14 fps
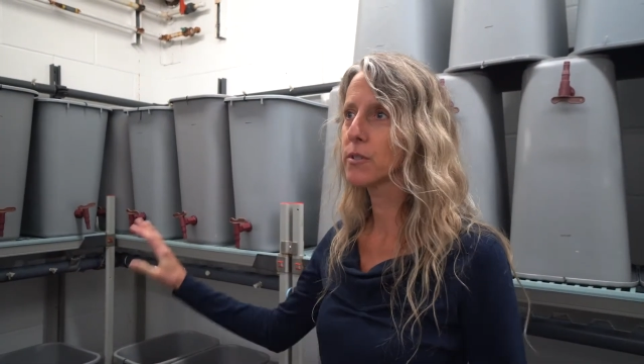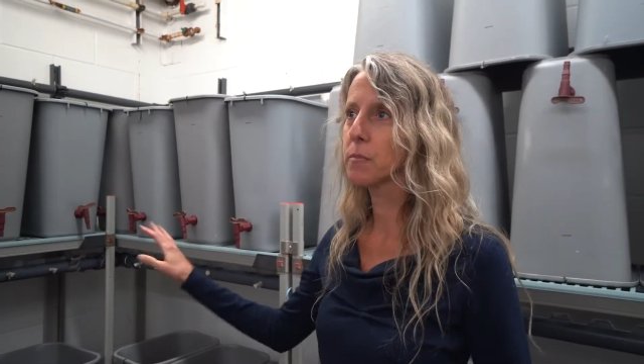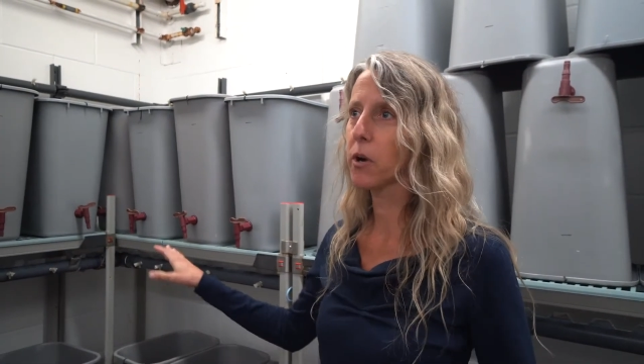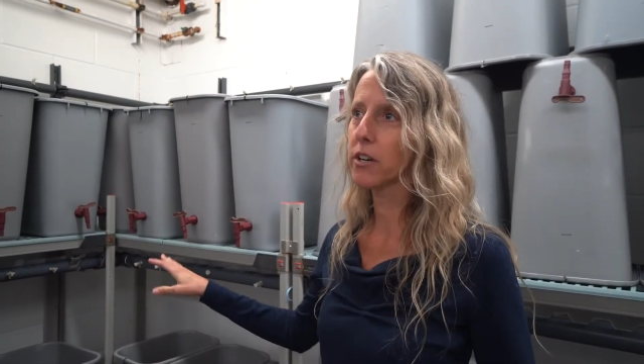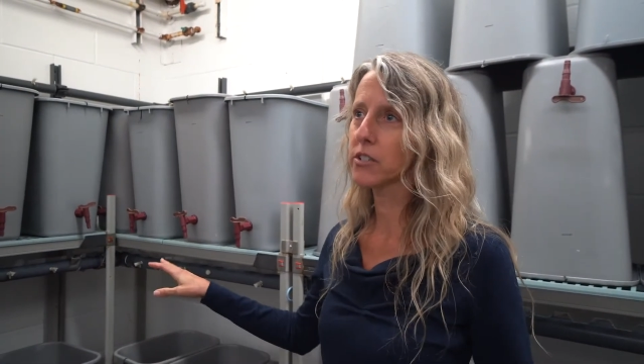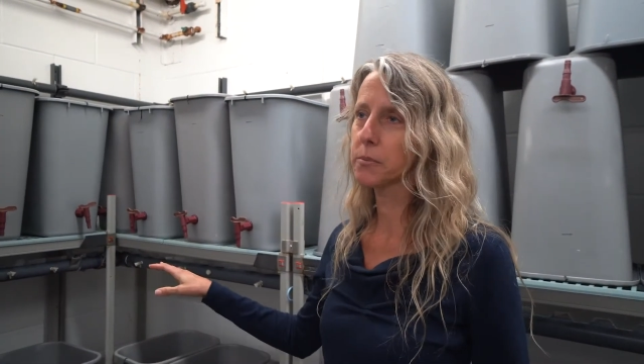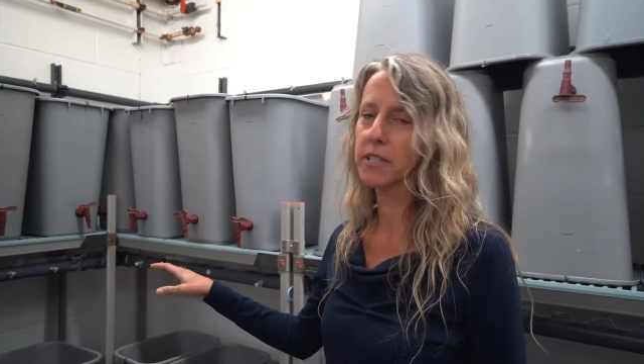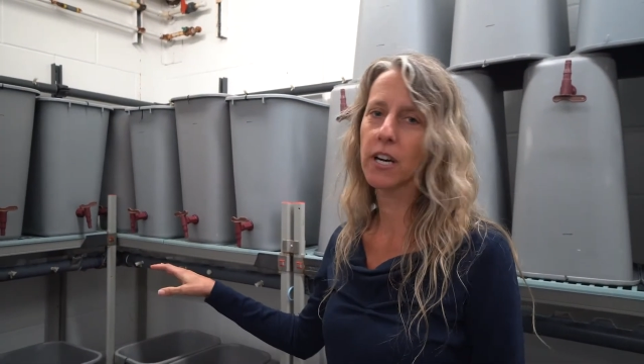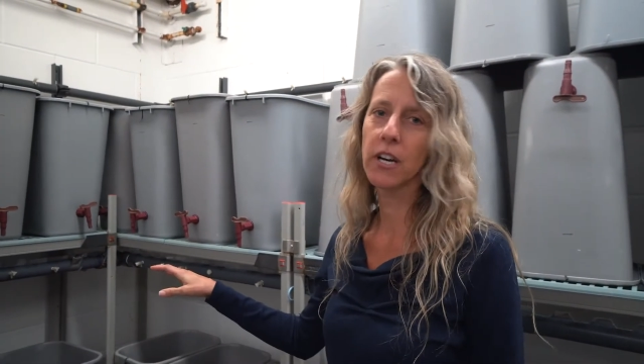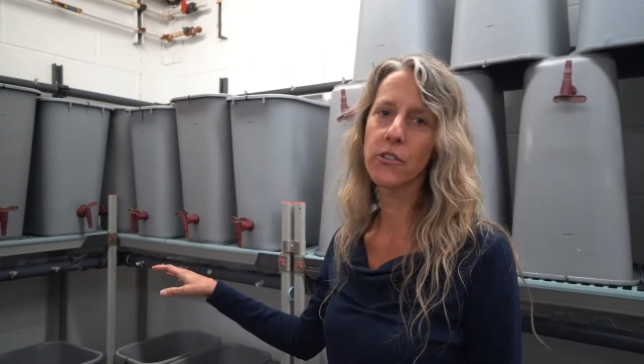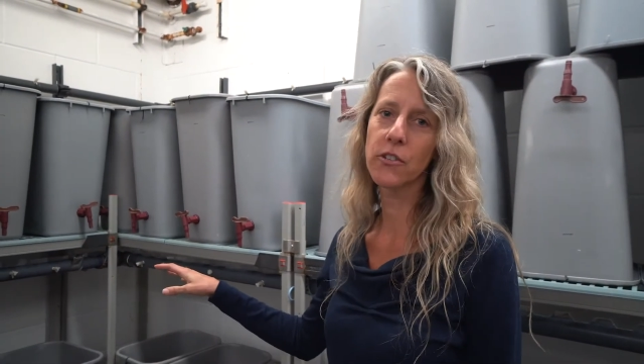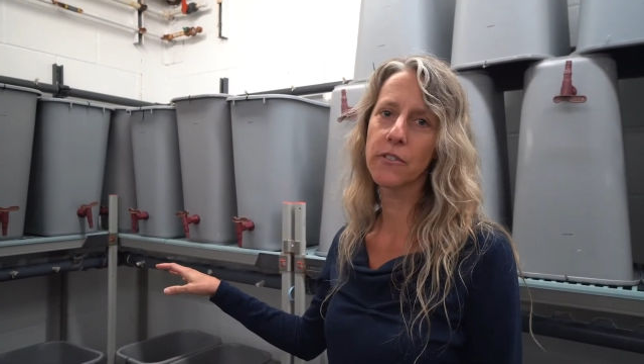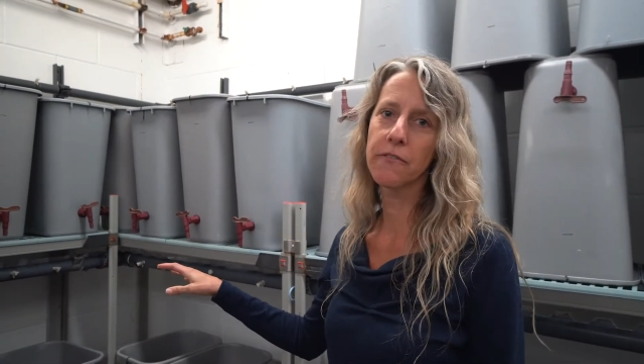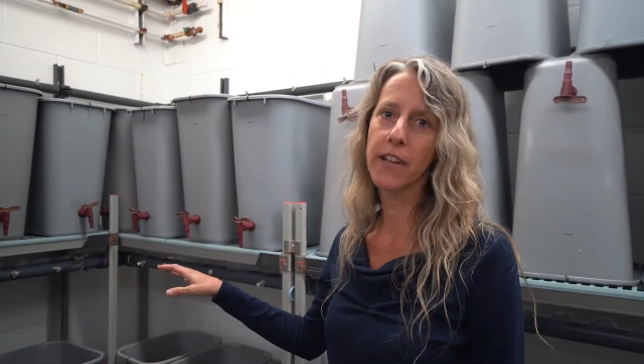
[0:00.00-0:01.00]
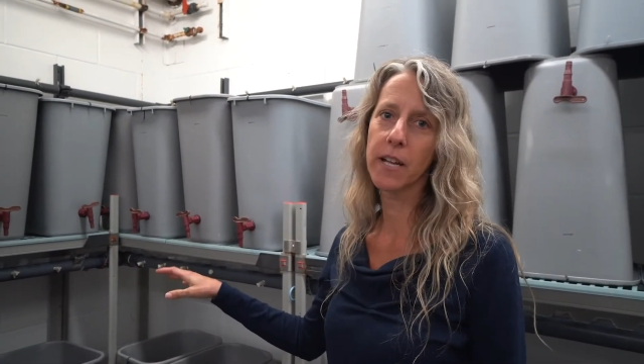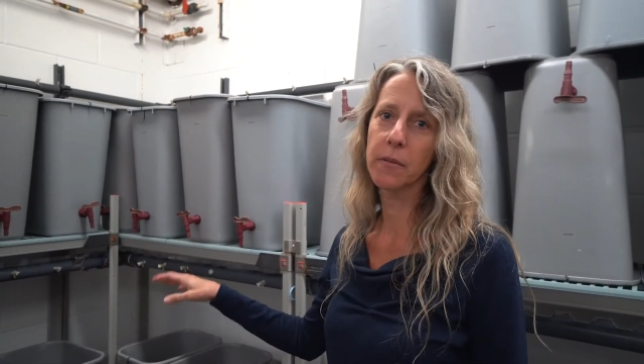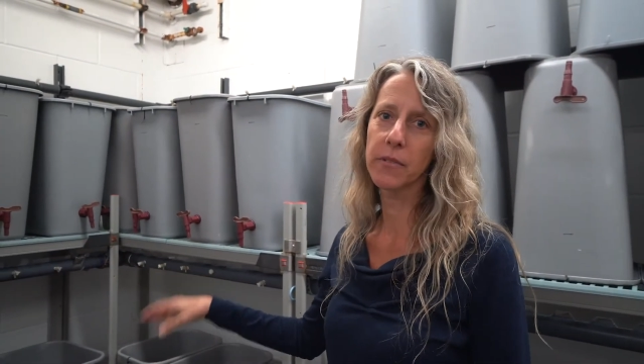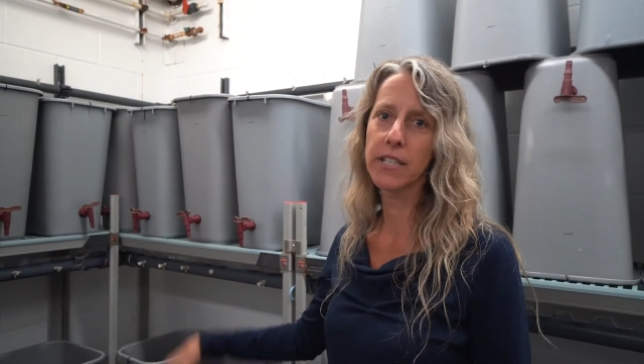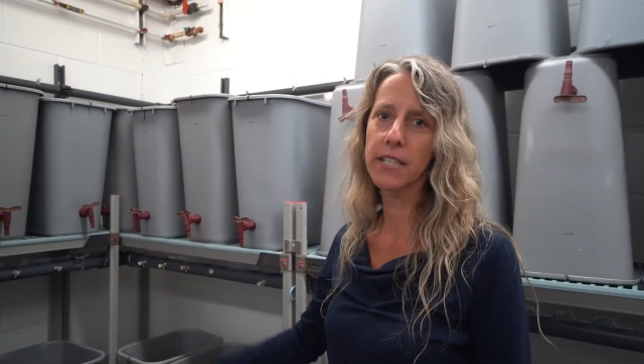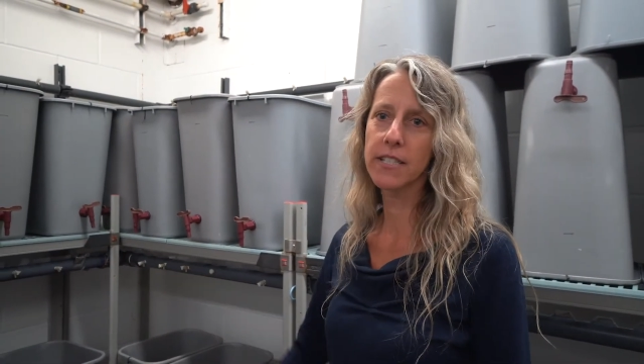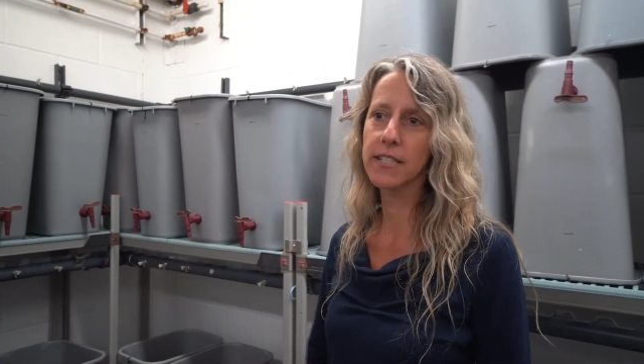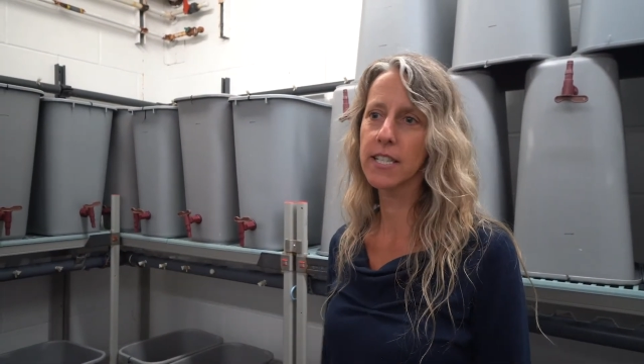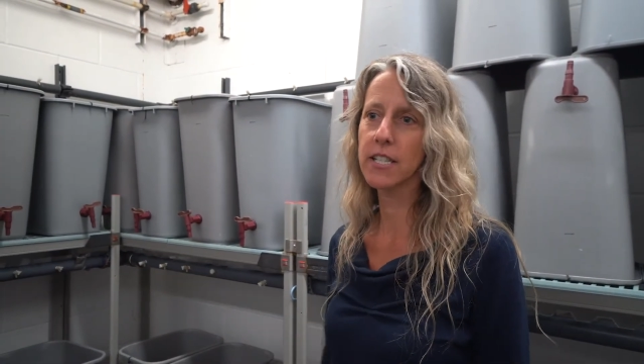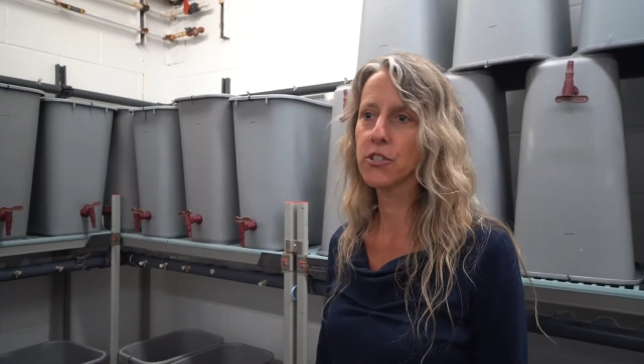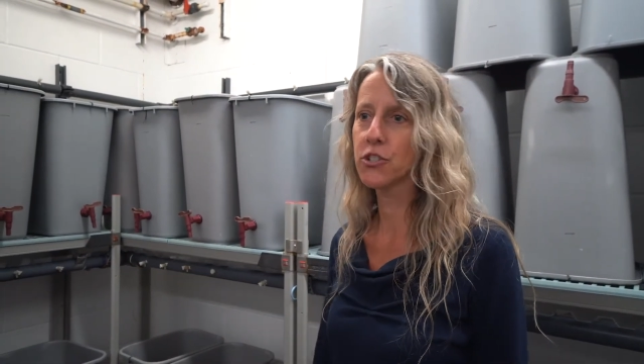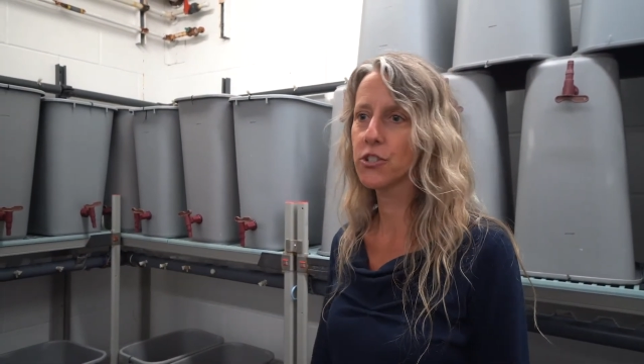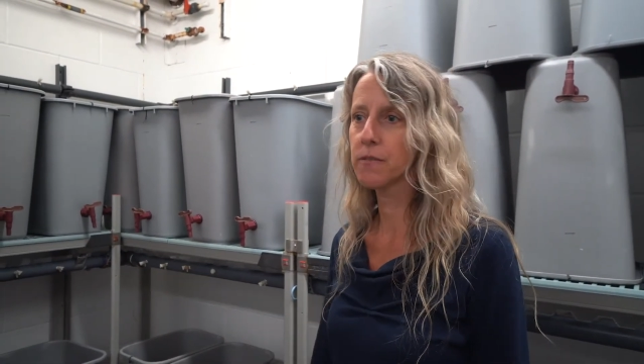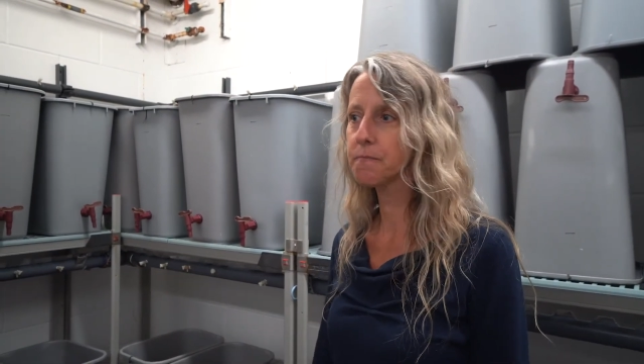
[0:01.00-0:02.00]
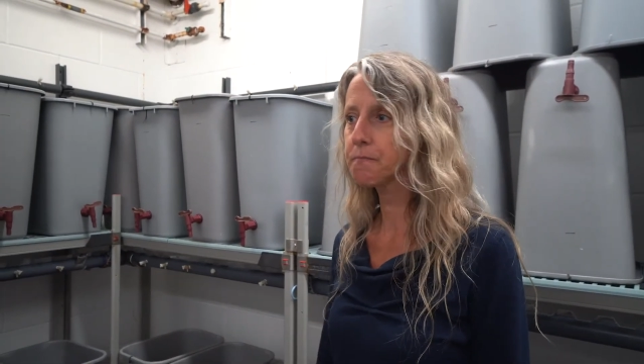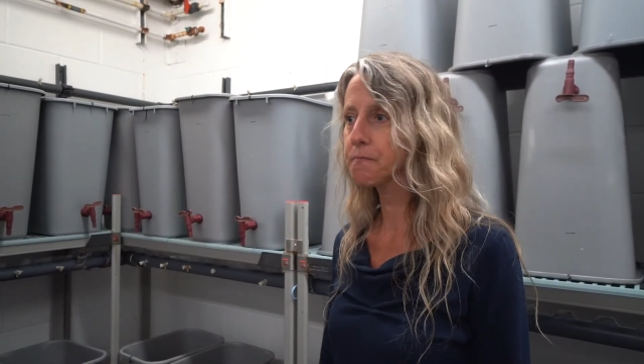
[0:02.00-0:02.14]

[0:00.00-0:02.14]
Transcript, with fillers: approximately 100 families each